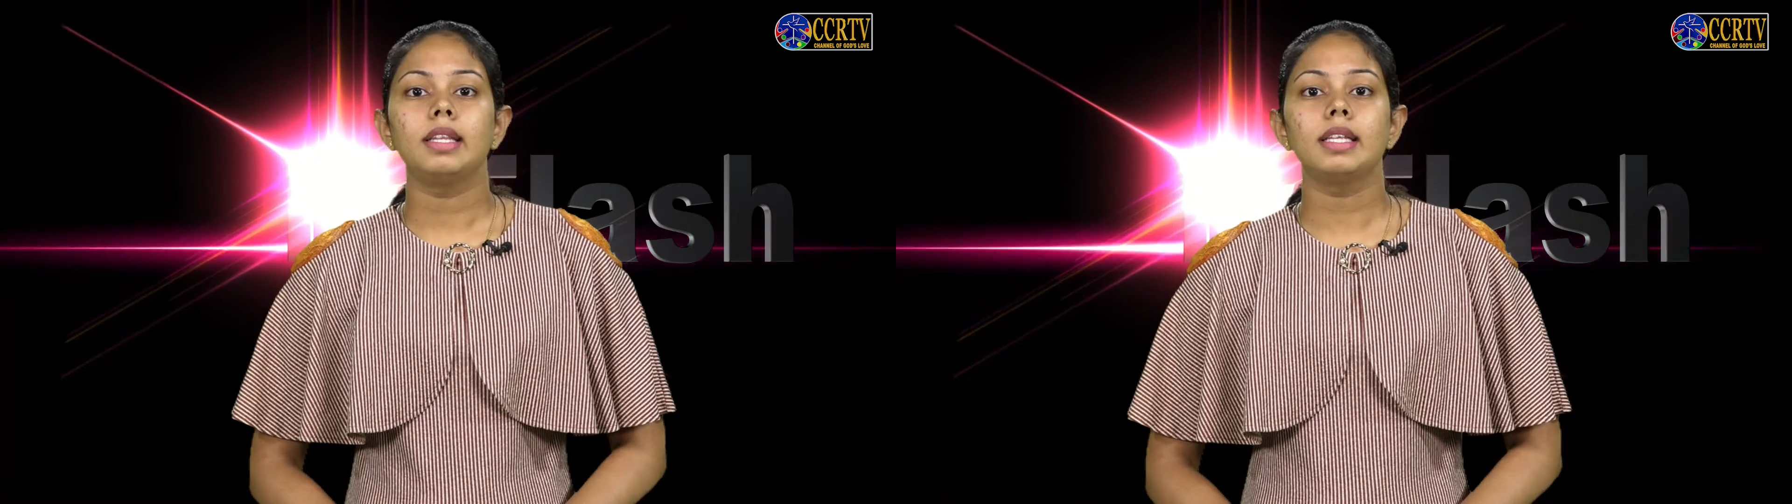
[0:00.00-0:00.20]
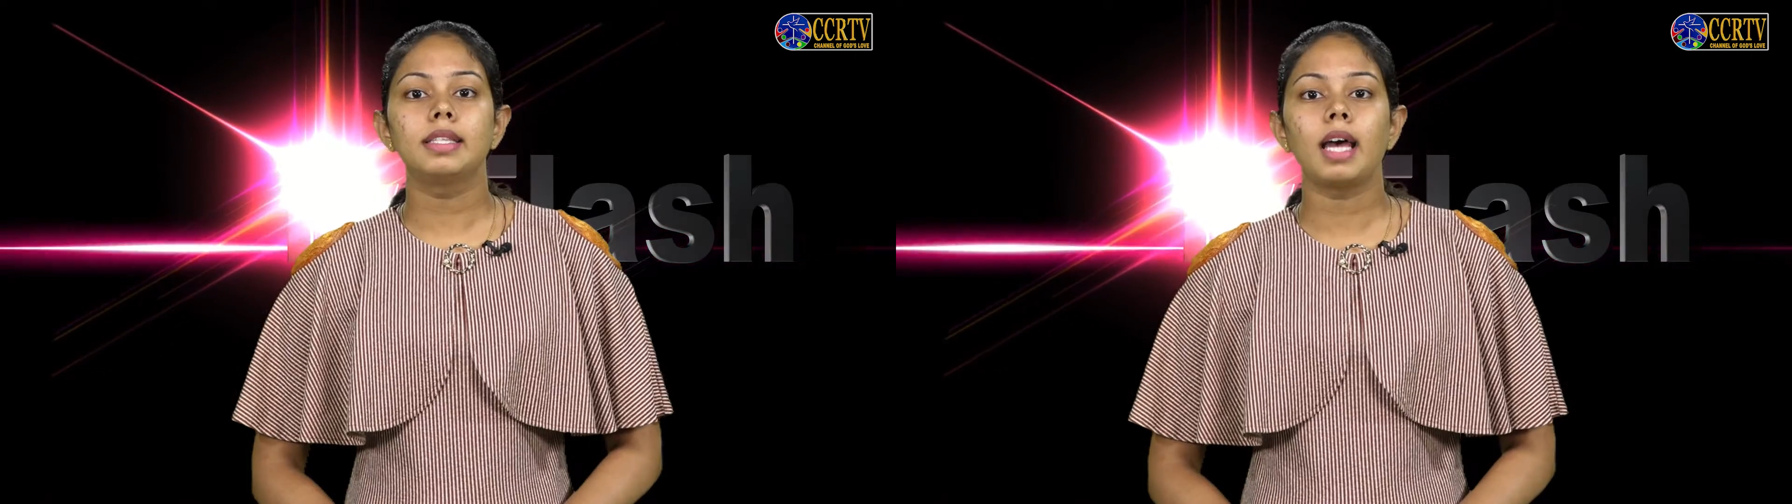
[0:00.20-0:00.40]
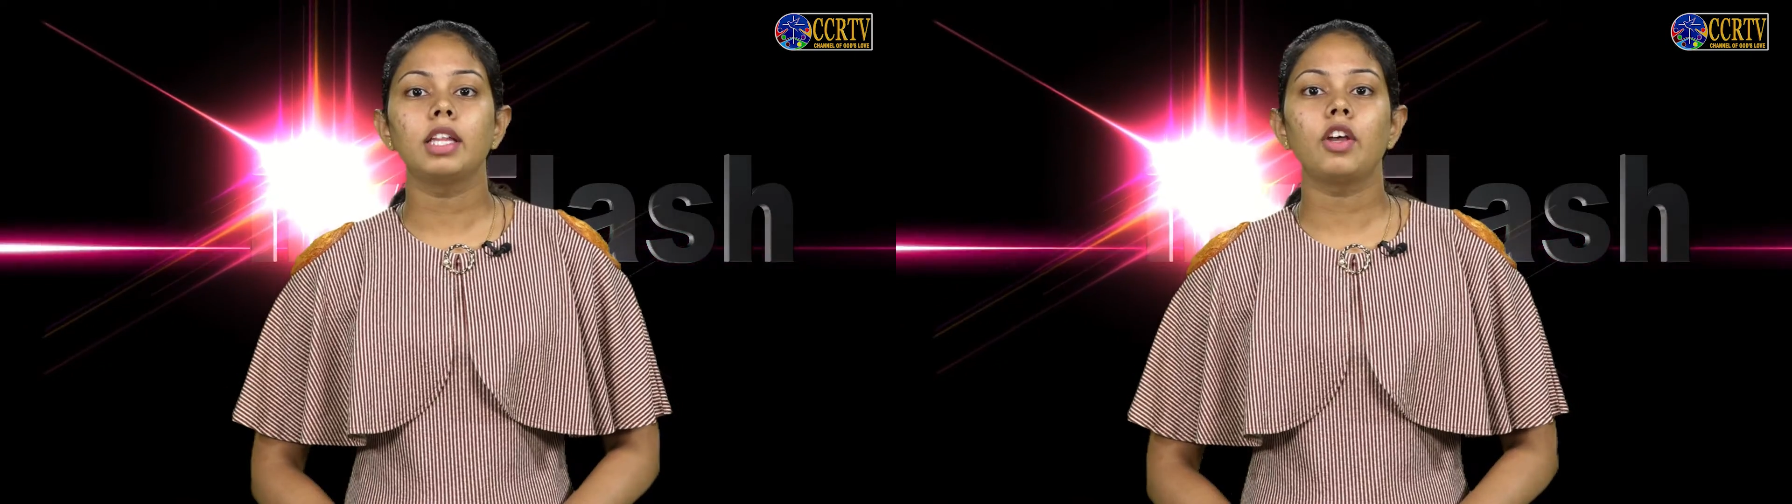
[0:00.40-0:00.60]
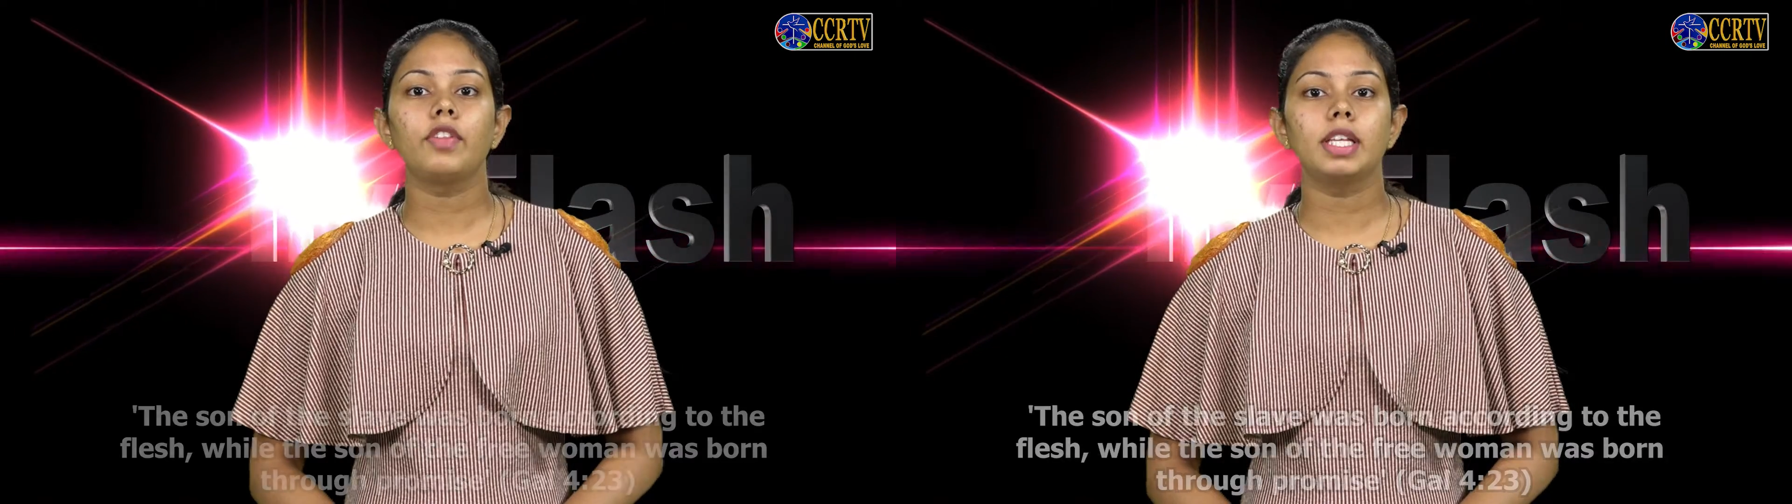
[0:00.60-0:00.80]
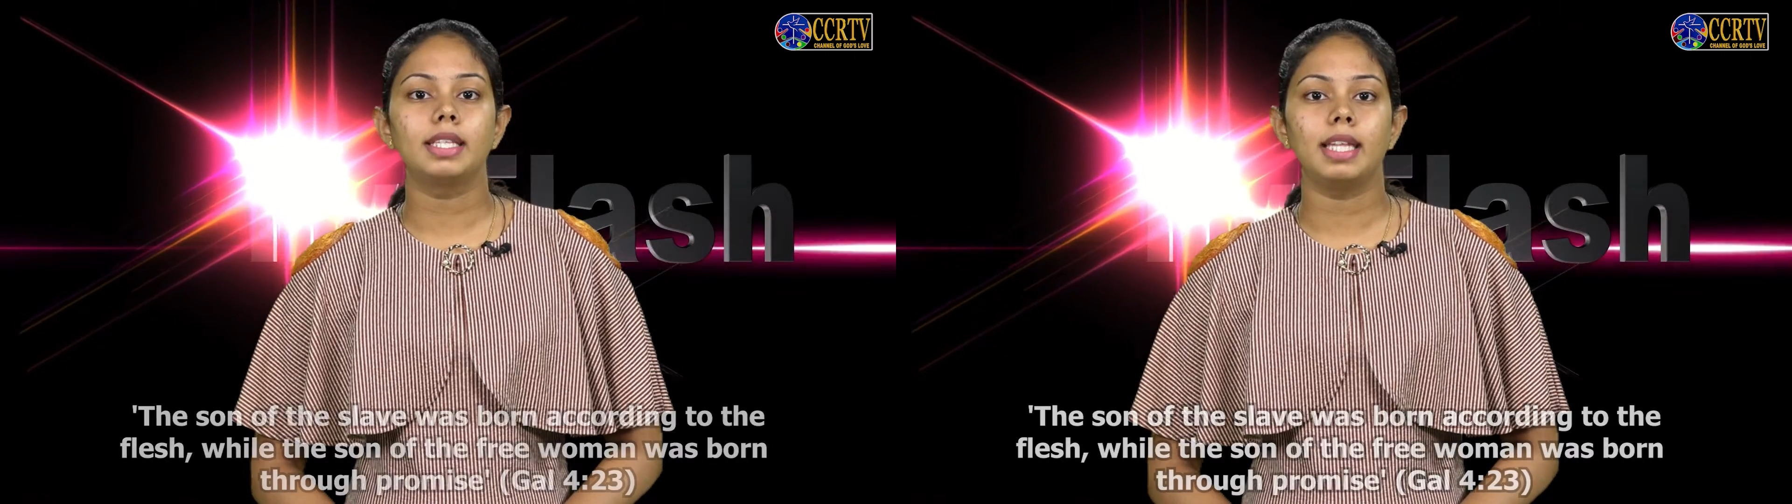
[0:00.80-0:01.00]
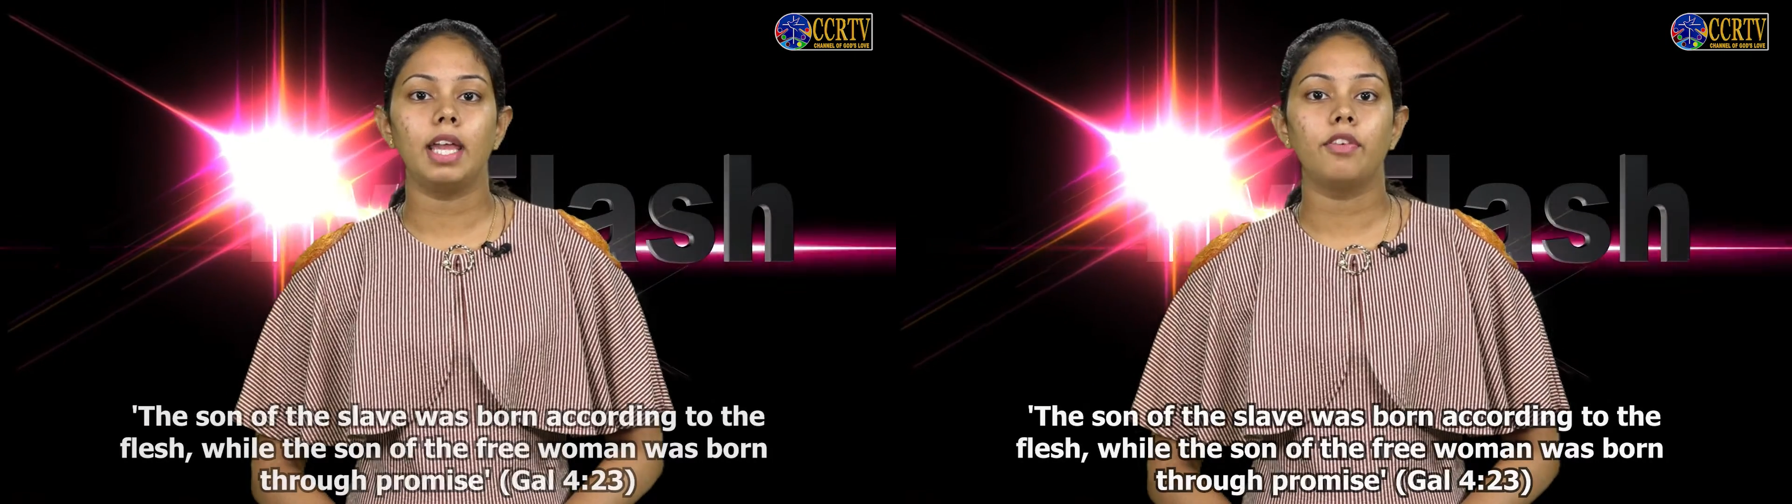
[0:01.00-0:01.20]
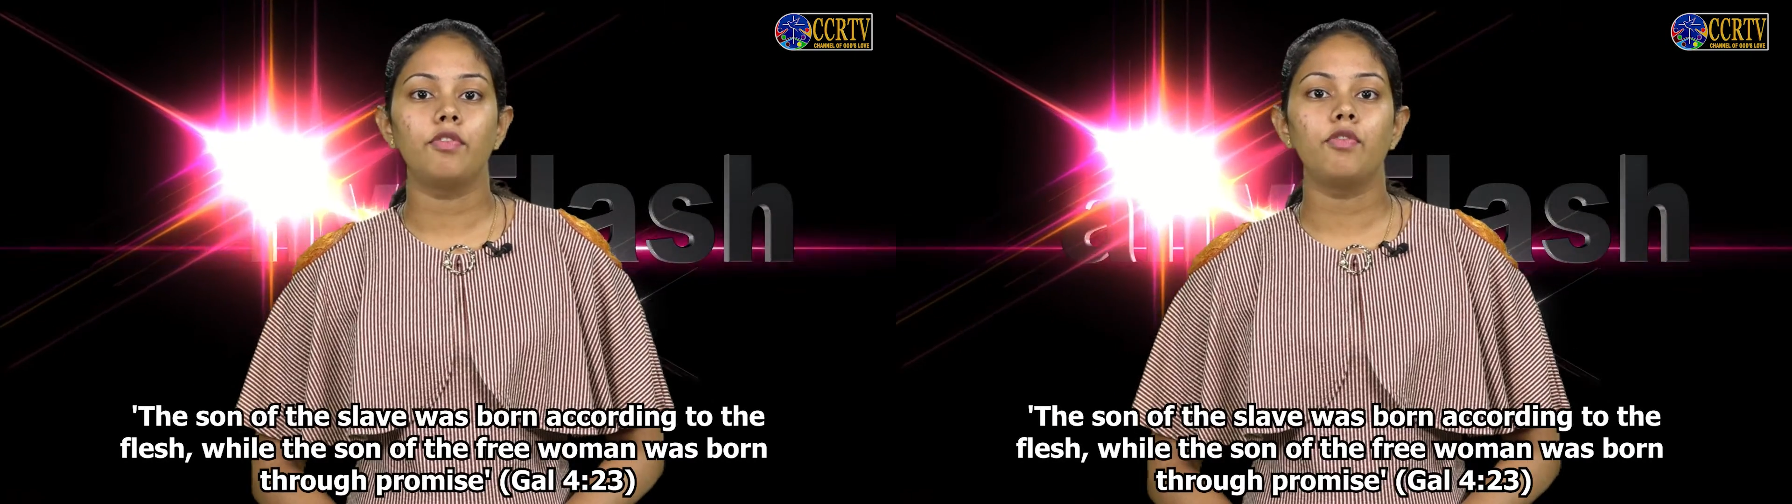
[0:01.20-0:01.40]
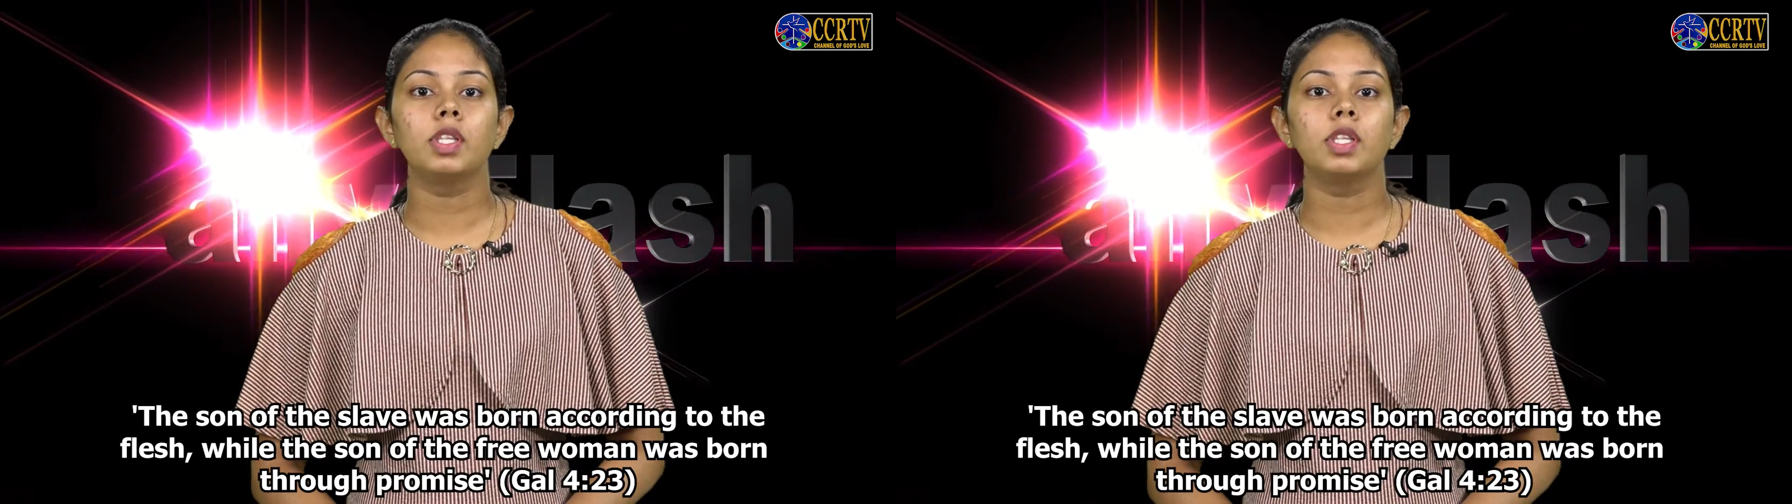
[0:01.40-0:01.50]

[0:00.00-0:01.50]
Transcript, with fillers: the son of the slave